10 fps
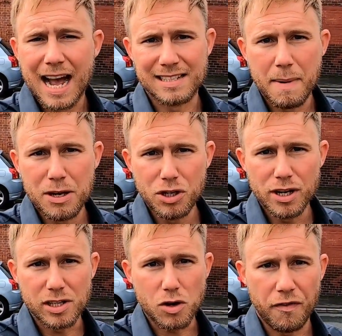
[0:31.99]
As I
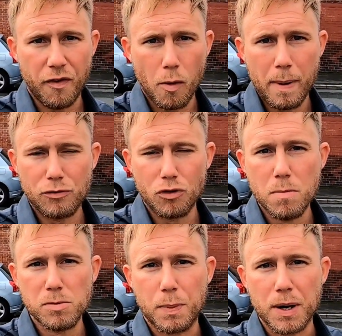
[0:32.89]
mentioned, it's got 4
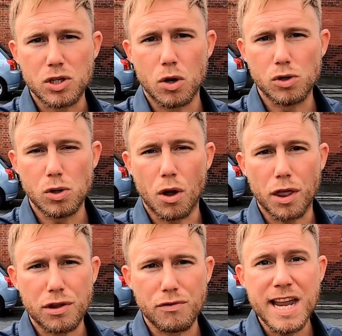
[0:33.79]
bedrooms, but it's also
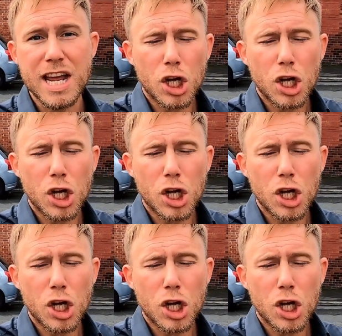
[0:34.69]
got 3